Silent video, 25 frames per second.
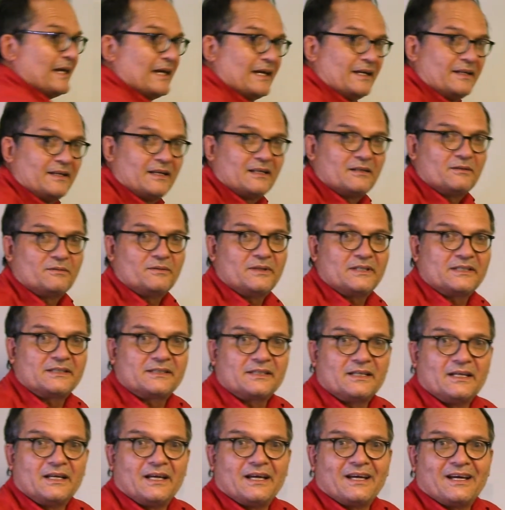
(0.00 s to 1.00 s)
In other
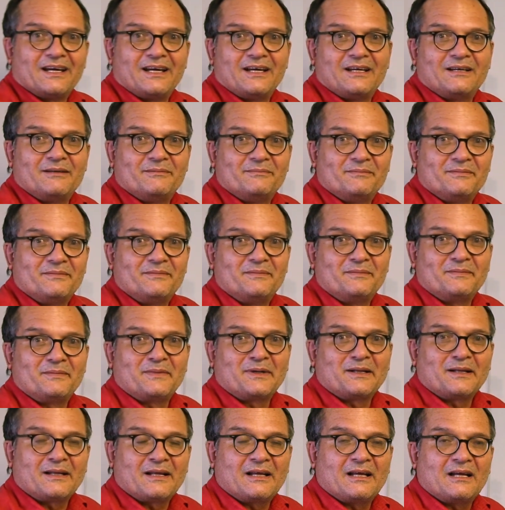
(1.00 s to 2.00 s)
words,
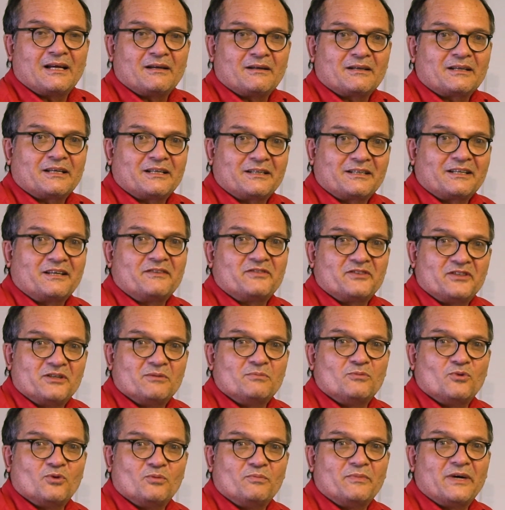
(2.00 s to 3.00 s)
it gives you
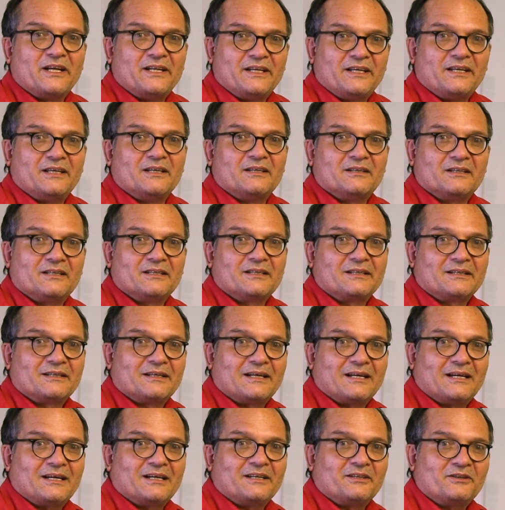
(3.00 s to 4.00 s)
more money.
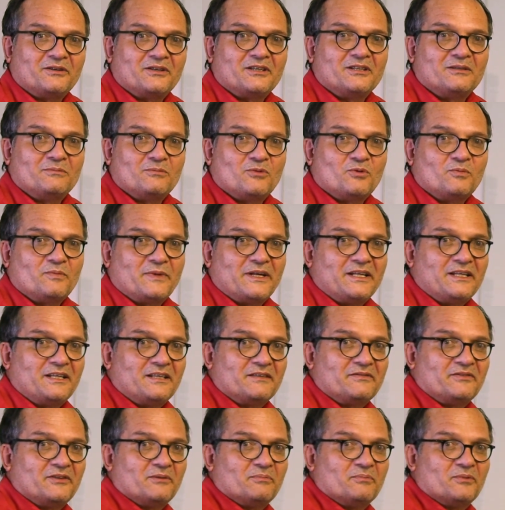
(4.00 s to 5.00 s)
You earn more
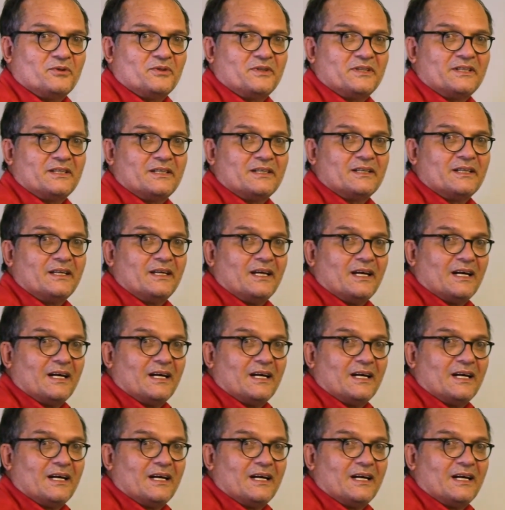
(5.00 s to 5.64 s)
money if you put an